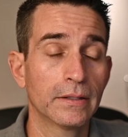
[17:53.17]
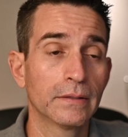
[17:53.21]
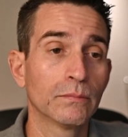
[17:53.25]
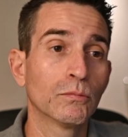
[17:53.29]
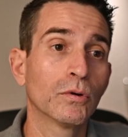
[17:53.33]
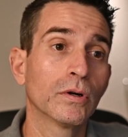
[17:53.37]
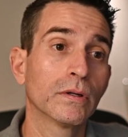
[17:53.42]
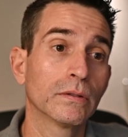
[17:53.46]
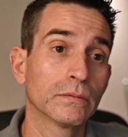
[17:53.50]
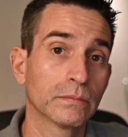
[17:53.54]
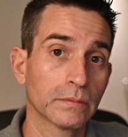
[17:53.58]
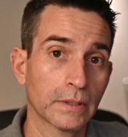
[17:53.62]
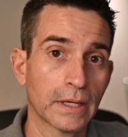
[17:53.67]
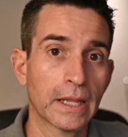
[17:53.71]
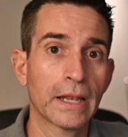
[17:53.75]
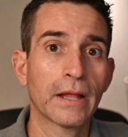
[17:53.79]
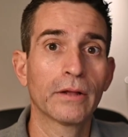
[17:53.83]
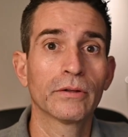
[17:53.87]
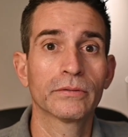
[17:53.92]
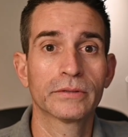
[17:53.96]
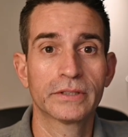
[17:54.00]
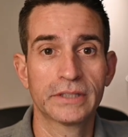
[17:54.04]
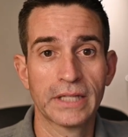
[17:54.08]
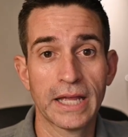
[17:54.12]
well, and
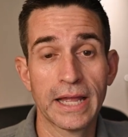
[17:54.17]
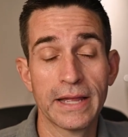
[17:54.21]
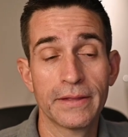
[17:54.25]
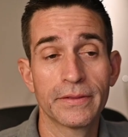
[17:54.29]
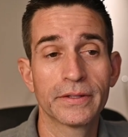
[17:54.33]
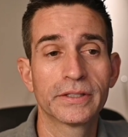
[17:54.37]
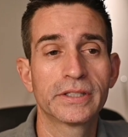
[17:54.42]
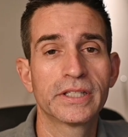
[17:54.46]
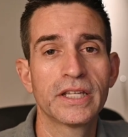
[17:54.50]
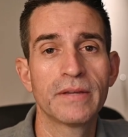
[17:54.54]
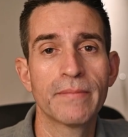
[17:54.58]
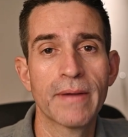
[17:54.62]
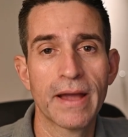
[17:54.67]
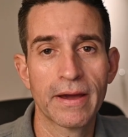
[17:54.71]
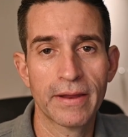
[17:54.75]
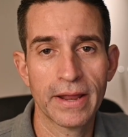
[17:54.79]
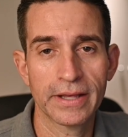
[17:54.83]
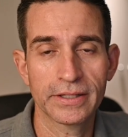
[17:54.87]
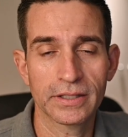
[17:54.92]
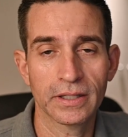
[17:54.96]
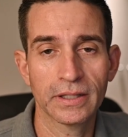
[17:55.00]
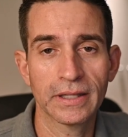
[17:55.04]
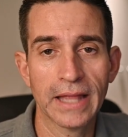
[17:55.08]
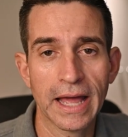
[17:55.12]
I'll say the Z mount
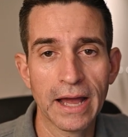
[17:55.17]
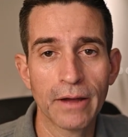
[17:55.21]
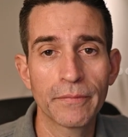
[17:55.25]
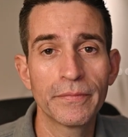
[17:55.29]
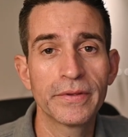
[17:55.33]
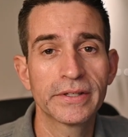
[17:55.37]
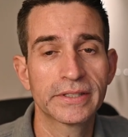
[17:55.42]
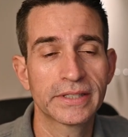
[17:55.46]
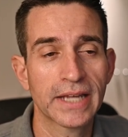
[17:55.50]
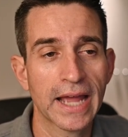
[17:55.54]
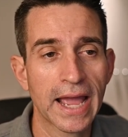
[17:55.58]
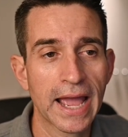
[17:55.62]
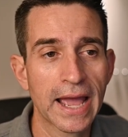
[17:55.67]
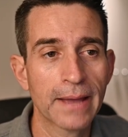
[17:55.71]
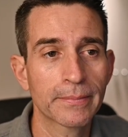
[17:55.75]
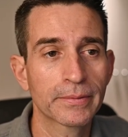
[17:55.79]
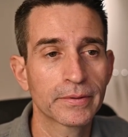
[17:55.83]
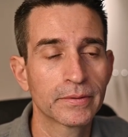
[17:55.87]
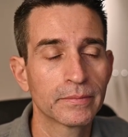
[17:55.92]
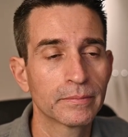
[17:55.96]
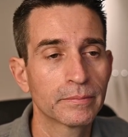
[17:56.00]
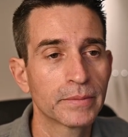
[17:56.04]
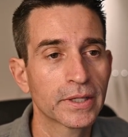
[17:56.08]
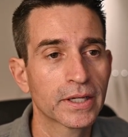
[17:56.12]
has allowed this to
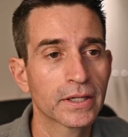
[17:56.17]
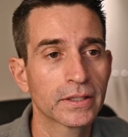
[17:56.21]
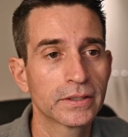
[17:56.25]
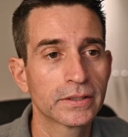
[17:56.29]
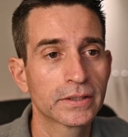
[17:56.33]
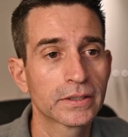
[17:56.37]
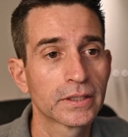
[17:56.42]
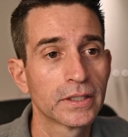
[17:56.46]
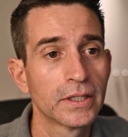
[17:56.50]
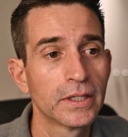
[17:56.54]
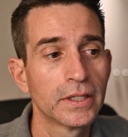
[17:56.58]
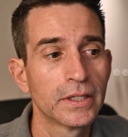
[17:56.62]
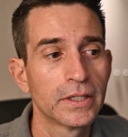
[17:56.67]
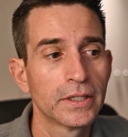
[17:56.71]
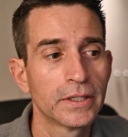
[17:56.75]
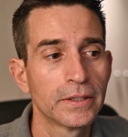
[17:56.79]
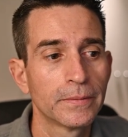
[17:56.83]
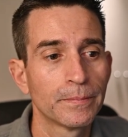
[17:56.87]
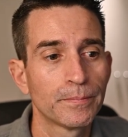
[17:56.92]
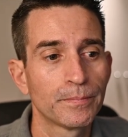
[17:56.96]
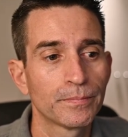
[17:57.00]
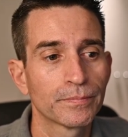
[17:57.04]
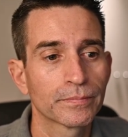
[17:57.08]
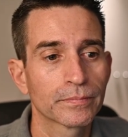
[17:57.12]
happen because
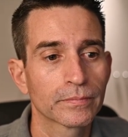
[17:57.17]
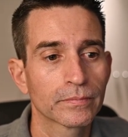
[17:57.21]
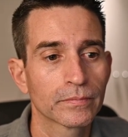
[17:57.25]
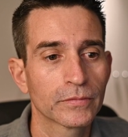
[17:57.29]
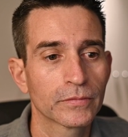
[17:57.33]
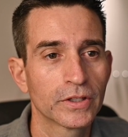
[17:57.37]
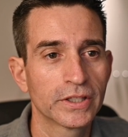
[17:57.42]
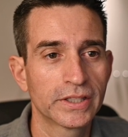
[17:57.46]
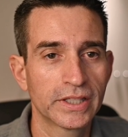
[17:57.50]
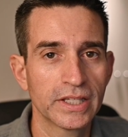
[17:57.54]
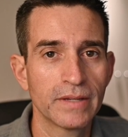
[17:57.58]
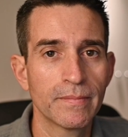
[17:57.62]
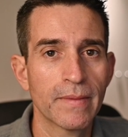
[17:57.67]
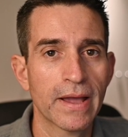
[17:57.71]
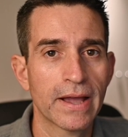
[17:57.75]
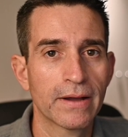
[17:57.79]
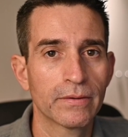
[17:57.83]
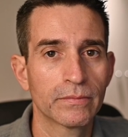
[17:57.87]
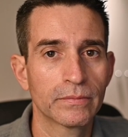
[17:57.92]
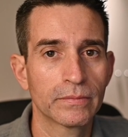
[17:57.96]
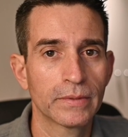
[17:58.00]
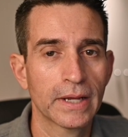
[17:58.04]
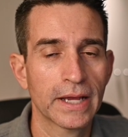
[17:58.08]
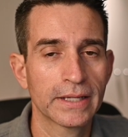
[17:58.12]
the Z
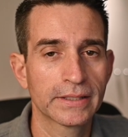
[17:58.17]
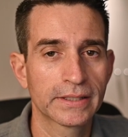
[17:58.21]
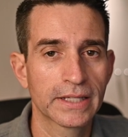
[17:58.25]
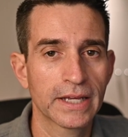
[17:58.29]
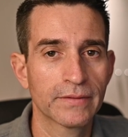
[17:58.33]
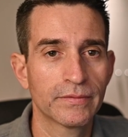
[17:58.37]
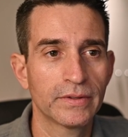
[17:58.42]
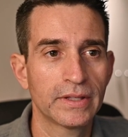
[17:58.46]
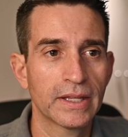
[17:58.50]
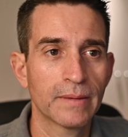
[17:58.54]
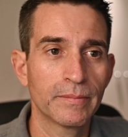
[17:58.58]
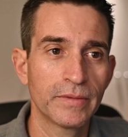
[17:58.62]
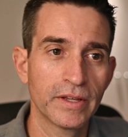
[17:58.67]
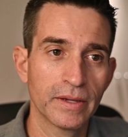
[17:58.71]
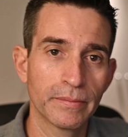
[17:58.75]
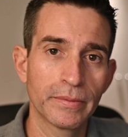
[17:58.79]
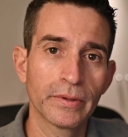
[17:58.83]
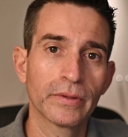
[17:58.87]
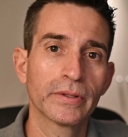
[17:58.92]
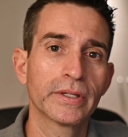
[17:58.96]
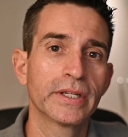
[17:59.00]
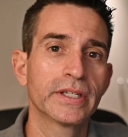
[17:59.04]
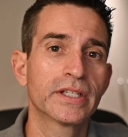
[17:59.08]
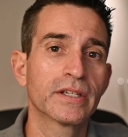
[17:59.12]
mount has given them the
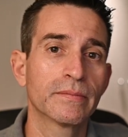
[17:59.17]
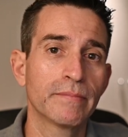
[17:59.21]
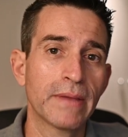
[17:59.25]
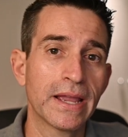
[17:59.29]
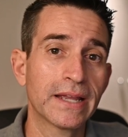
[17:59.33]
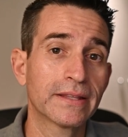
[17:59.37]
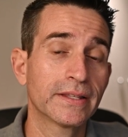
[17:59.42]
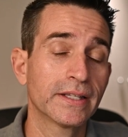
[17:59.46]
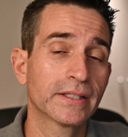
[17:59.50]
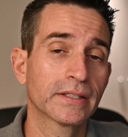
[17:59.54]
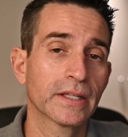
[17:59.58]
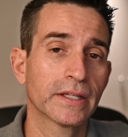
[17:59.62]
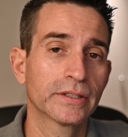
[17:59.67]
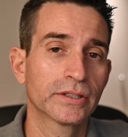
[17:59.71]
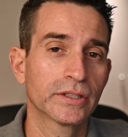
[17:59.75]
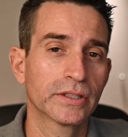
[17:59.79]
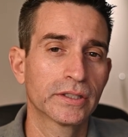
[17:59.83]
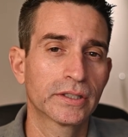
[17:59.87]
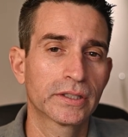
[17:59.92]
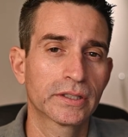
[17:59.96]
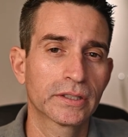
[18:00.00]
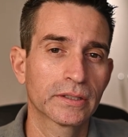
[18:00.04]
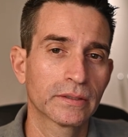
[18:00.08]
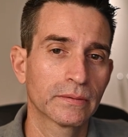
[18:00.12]
ability to make these
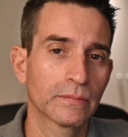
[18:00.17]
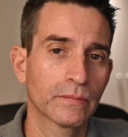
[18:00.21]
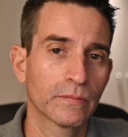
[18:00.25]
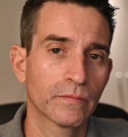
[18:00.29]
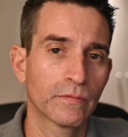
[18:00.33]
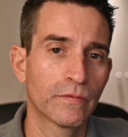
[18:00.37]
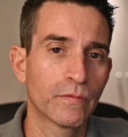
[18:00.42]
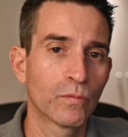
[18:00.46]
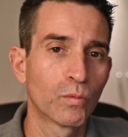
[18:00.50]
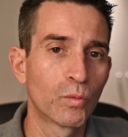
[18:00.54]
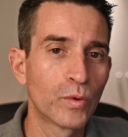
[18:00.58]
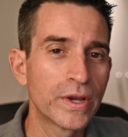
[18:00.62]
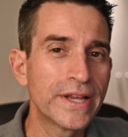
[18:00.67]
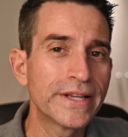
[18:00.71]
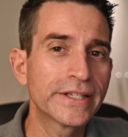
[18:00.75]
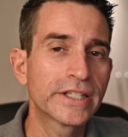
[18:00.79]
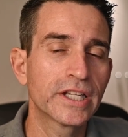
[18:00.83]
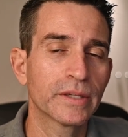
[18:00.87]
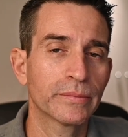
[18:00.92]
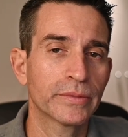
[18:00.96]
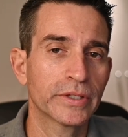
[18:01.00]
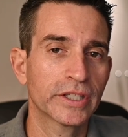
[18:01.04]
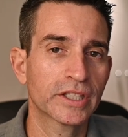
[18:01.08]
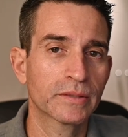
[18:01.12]
lenses
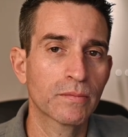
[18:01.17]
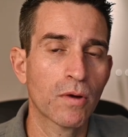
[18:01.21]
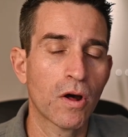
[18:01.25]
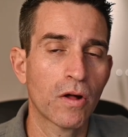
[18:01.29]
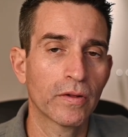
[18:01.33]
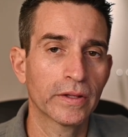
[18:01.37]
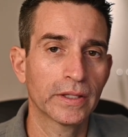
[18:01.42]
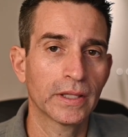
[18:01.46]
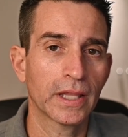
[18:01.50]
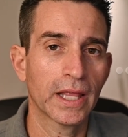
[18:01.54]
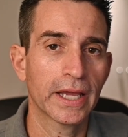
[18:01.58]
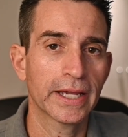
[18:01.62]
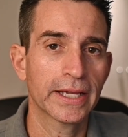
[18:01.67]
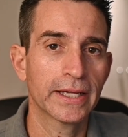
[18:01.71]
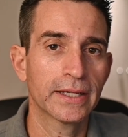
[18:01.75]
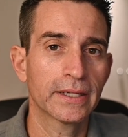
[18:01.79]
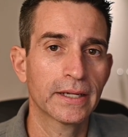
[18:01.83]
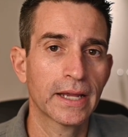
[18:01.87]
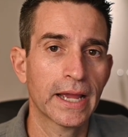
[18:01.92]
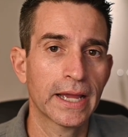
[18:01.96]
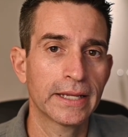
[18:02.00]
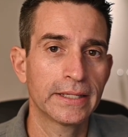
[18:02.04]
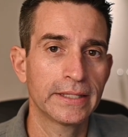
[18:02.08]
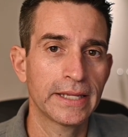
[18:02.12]
reasonably small and light
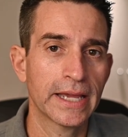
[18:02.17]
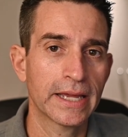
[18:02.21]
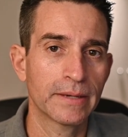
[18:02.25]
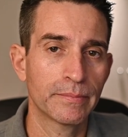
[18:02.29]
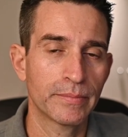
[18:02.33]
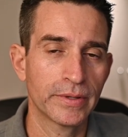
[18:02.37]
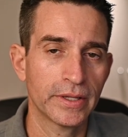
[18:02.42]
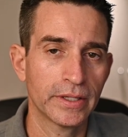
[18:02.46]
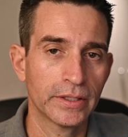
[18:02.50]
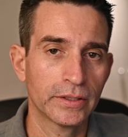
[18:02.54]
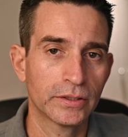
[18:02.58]
and yet be